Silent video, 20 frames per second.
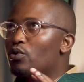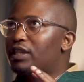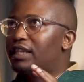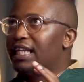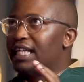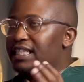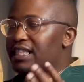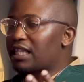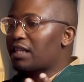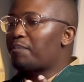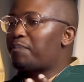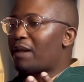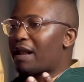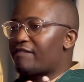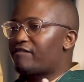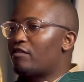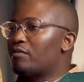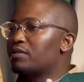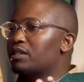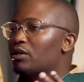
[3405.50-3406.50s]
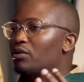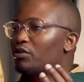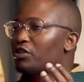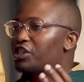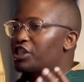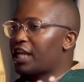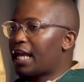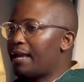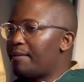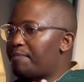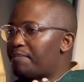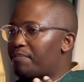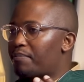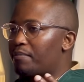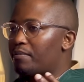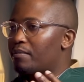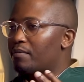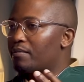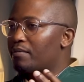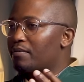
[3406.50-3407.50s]
these are the platforms that will shape
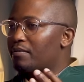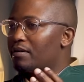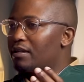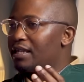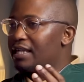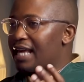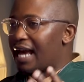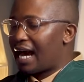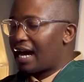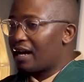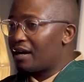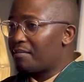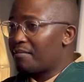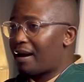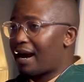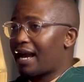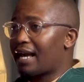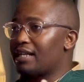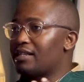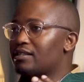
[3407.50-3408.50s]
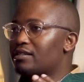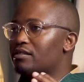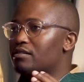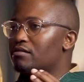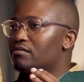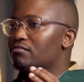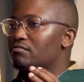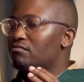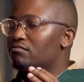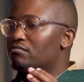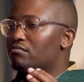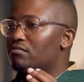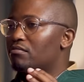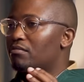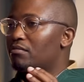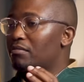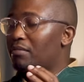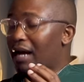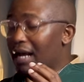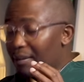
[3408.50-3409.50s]
young minds,
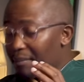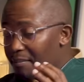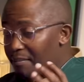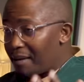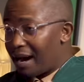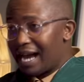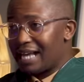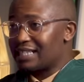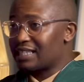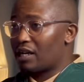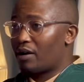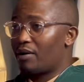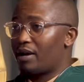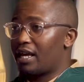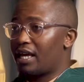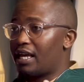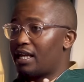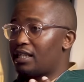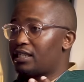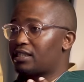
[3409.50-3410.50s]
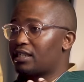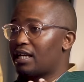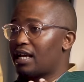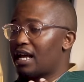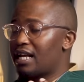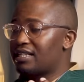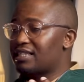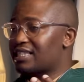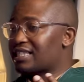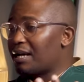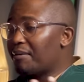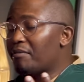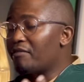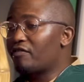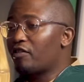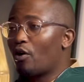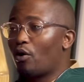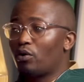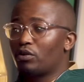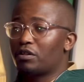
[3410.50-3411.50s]
minds our age, and some
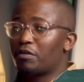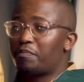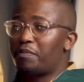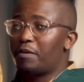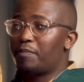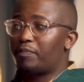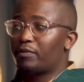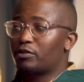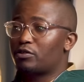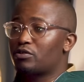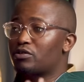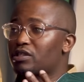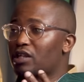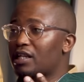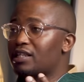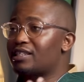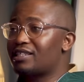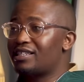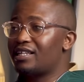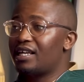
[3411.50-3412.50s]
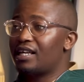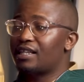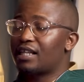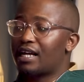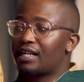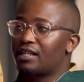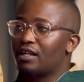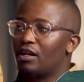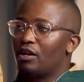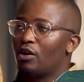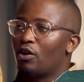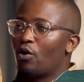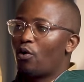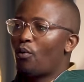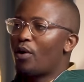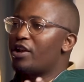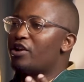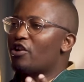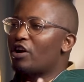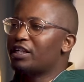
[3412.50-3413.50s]
of the older people to start seeing that
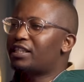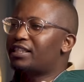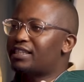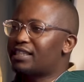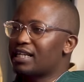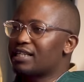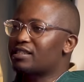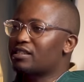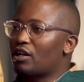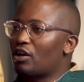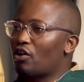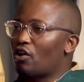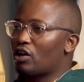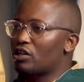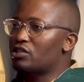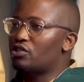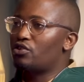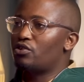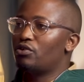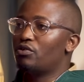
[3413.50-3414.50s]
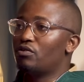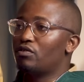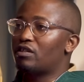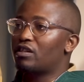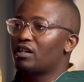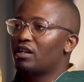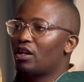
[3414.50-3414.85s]
we're not just a lost youth.